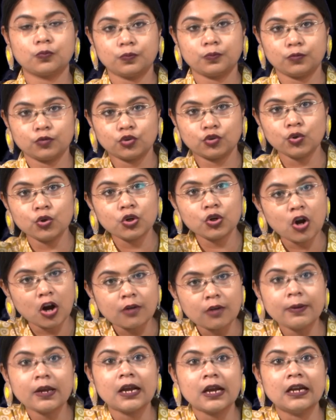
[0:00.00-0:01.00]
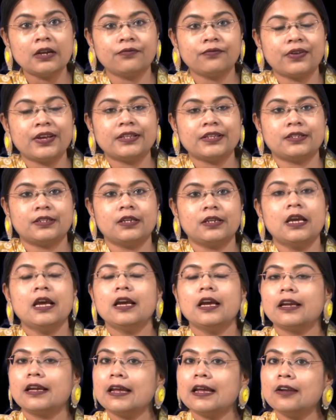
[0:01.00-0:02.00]
should not be confessing,
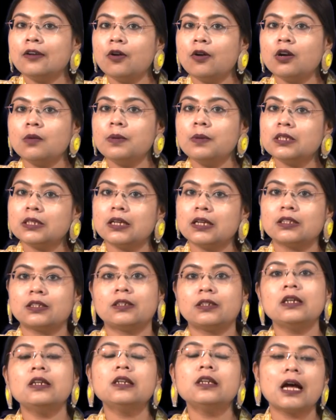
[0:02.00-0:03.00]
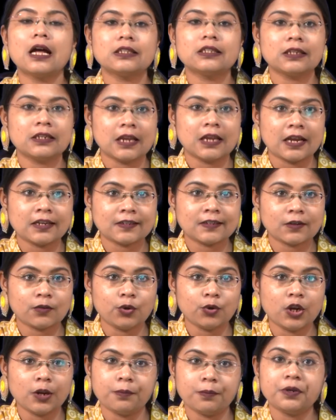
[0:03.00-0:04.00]
cannot be sustained as a Nash
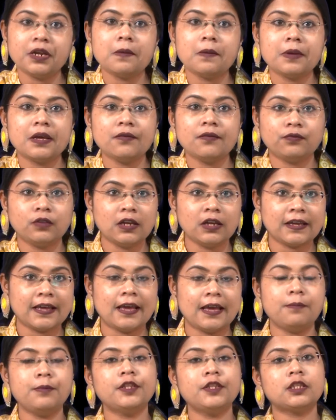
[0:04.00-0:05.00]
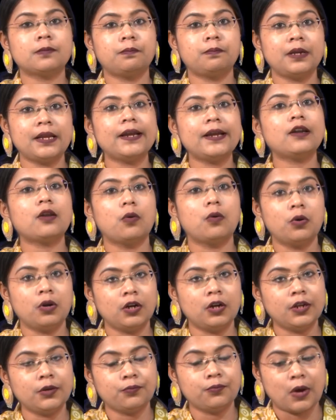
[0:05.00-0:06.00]
equilibrium if the game is played
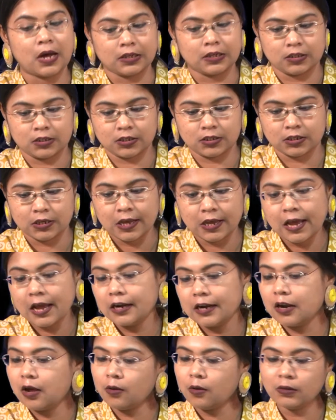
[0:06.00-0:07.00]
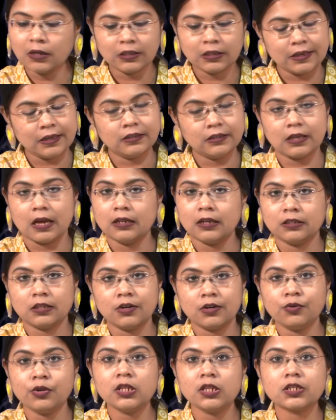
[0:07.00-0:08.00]
only once. Now the
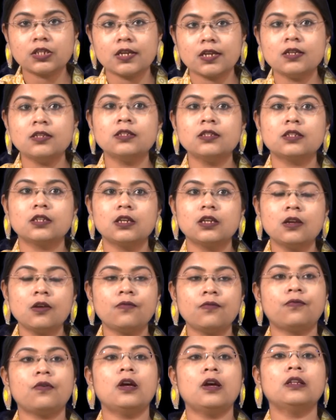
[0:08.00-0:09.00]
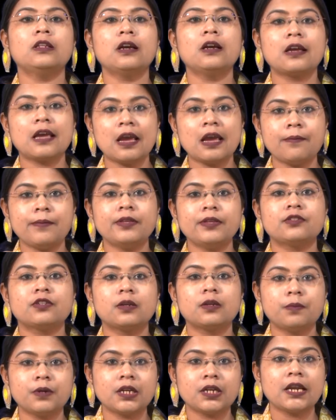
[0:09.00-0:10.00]
answer will change if the game is
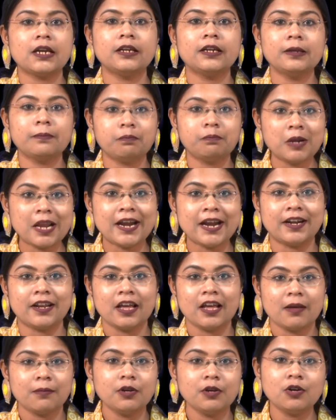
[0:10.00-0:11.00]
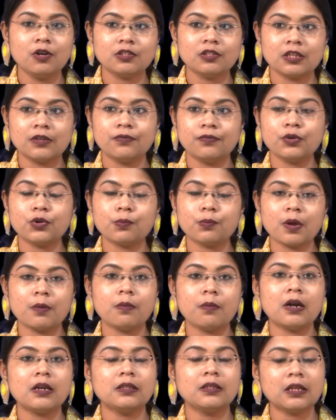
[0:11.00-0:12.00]
repeatedly played, because if you
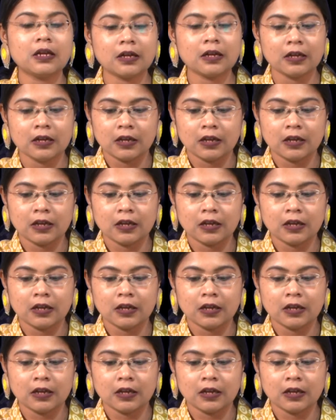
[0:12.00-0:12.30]
remember in the